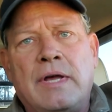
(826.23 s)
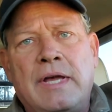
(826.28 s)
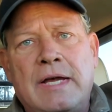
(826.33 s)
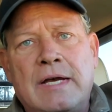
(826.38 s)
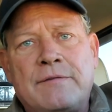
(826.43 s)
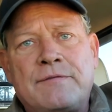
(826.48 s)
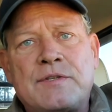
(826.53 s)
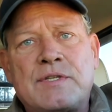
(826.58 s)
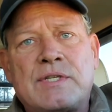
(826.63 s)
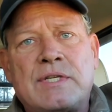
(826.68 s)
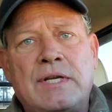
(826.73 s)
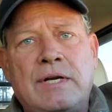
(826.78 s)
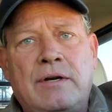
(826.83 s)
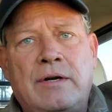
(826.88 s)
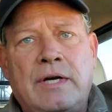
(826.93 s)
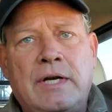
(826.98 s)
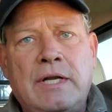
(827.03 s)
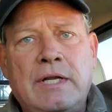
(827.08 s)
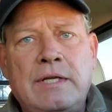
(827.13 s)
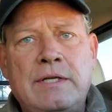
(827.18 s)

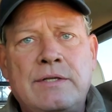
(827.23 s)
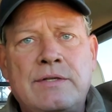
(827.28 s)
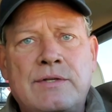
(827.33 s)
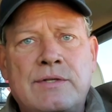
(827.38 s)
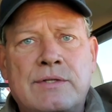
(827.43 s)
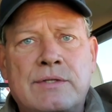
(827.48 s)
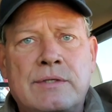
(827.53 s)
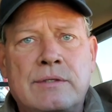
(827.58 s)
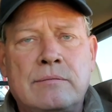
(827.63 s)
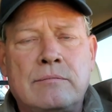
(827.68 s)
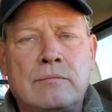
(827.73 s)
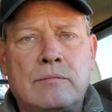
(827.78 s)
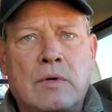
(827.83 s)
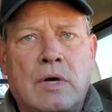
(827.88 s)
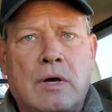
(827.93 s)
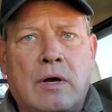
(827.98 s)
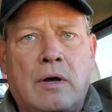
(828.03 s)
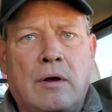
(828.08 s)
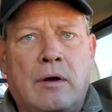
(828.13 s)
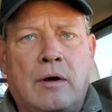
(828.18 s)
F-Series
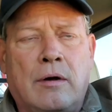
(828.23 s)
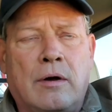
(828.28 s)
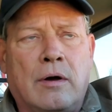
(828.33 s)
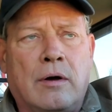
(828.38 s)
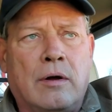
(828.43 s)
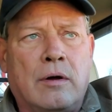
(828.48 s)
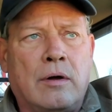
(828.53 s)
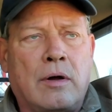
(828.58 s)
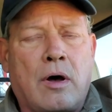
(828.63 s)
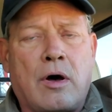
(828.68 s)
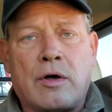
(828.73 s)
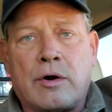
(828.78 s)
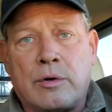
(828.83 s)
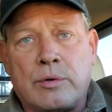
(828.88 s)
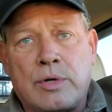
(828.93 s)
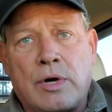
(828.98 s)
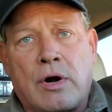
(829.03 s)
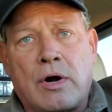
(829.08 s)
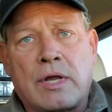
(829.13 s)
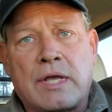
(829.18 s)
auto
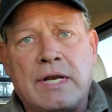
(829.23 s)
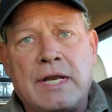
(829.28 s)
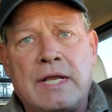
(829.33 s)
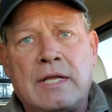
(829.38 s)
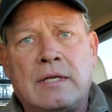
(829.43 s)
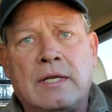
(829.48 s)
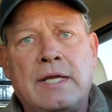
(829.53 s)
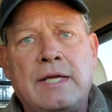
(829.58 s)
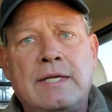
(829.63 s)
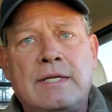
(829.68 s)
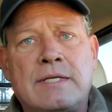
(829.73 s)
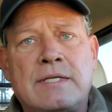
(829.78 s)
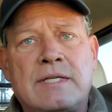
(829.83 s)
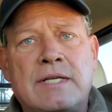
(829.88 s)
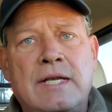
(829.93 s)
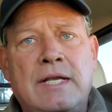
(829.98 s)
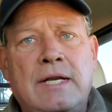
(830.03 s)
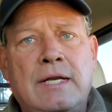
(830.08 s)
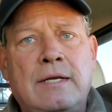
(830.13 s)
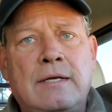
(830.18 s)
darkening lens
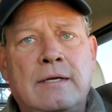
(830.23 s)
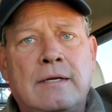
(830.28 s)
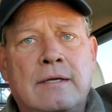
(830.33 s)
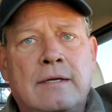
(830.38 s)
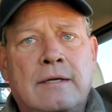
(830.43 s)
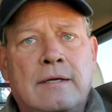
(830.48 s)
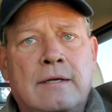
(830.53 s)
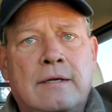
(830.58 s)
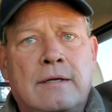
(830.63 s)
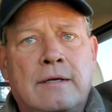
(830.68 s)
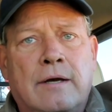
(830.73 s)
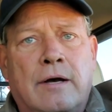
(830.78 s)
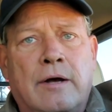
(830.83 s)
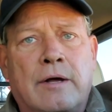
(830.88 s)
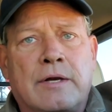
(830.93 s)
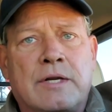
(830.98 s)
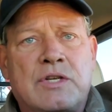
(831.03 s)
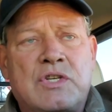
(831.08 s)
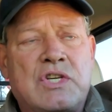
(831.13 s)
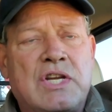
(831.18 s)
in it
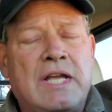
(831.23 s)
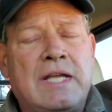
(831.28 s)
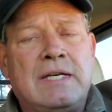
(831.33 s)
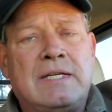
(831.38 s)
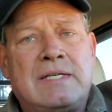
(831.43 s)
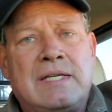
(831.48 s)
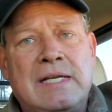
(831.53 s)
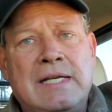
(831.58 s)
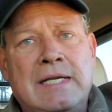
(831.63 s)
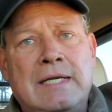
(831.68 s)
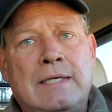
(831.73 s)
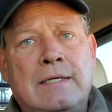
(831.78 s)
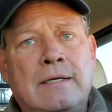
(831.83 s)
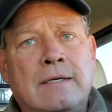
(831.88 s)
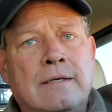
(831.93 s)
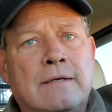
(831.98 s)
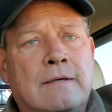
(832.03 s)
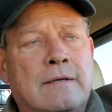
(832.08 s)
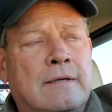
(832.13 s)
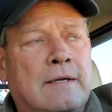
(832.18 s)
on a shade
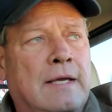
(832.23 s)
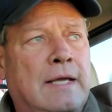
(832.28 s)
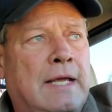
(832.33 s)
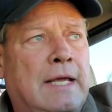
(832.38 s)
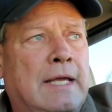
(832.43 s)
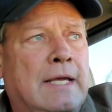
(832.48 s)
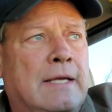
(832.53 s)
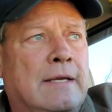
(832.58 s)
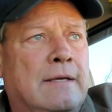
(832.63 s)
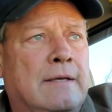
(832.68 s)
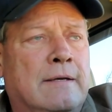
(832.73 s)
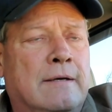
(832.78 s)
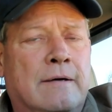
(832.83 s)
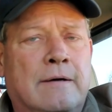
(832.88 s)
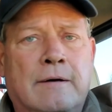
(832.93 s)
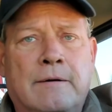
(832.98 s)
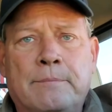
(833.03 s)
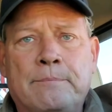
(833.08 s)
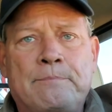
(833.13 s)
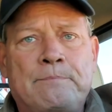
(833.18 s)
10,
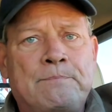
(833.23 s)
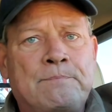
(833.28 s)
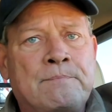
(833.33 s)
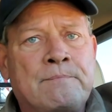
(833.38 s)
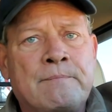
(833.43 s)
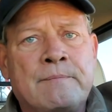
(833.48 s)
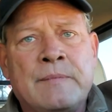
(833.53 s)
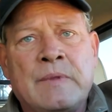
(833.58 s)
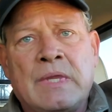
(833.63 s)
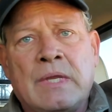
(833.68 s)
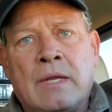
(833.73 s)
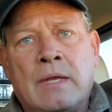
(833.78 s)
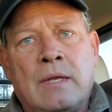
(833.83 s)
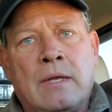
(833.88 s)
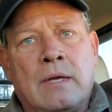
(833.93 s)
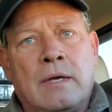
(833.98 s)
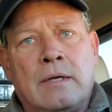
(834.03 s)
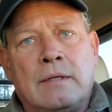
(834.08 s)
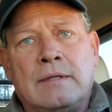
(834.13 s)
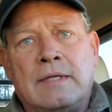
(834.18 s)
and
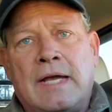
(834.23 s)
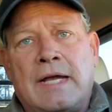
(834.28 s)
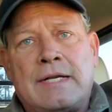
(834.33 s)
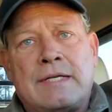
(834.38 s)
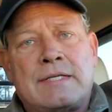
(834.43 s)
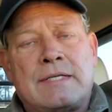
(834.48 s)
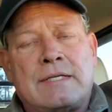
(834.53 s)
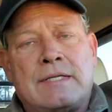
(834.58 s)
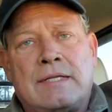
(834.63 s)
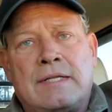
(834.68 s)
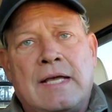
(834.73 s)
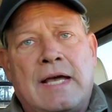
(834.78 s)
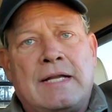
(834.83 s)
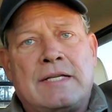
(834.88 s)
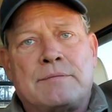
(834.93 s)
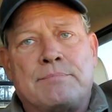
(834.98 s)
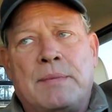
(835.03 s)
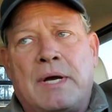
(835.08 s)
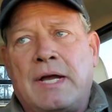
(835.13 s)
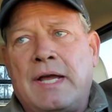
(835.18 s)

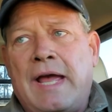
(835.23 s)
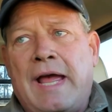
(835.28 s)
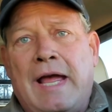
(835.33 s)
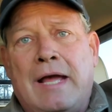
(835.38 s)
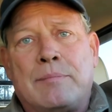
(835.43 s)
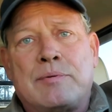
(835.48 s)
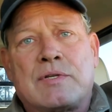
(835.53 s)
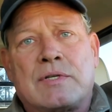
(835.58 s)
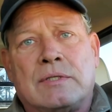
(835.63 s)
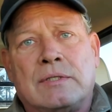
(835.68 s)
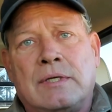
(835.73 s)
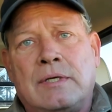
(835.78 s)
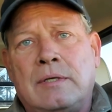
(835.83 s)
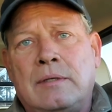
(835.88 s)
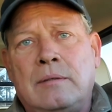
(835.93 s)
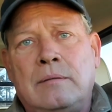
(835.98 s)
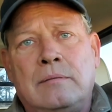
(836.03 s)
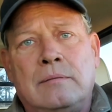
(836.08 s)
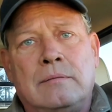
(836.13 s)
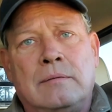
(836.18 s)
that's my
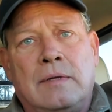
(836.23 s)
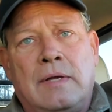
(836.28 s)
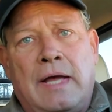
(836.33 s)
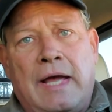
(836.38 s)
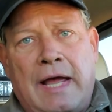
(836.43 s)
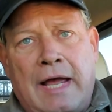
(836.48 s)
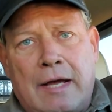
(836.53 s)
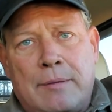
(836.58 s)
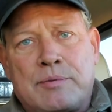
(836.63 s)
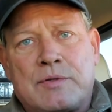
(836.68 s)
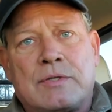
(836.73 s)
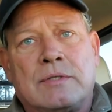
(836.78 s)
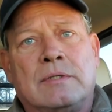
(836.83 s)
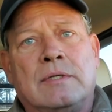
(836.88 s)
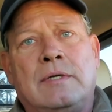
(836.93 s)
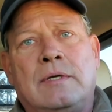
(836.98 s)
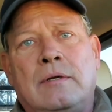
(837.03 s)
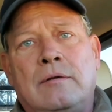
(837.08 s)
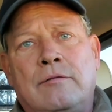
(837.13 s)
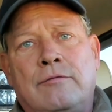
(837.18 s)
absolute
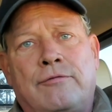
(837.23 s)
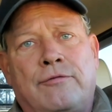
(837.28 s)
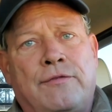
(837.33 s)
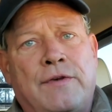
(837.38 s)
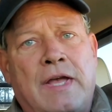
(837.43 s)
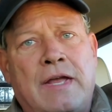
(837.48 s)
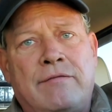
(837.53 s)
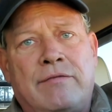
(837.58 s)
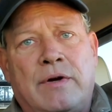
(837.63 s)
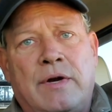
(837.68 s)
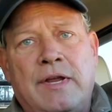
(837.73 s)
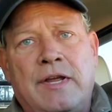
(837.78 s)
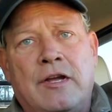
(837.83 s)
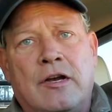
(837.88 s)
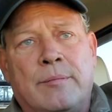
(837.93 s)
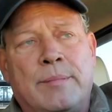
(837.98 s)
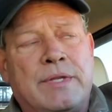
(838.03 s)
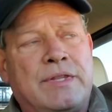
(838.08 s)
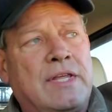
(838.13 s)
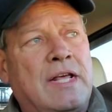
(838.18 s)
favorite
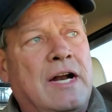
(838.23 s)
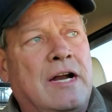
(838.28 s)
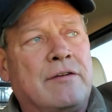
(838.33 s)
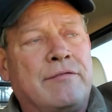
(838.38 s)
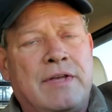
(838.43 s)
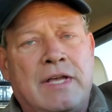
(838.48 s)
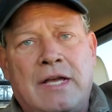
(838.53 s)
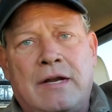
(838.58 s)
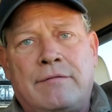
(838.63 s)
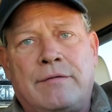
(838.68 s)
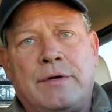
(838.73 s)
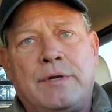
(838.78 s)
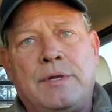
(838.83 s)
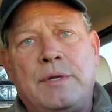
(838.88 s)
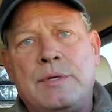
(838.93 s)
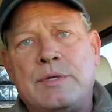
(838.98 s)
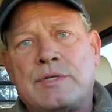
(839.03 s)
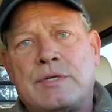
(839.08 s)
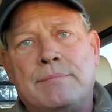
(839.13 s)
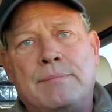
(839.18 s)
helmet that I've ever
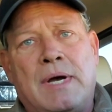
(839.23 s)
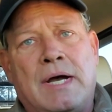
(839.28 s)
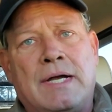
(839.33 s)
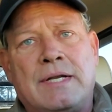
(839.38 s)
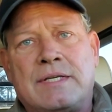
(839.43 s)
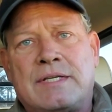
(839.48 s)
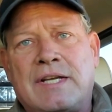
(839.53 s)
used in my